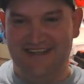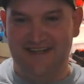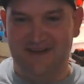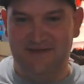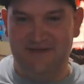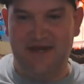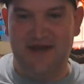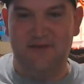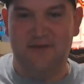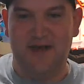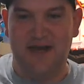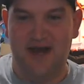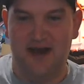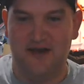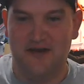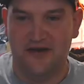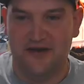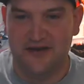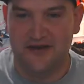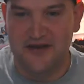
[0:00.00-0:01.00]
but I went out
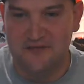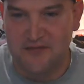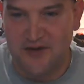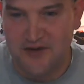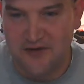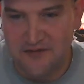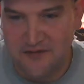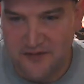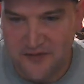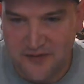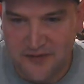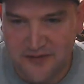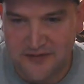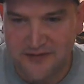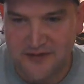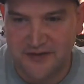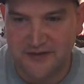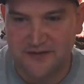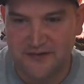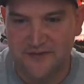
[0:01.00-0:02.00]
earlier and burned 4.
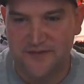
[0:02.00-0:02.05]
So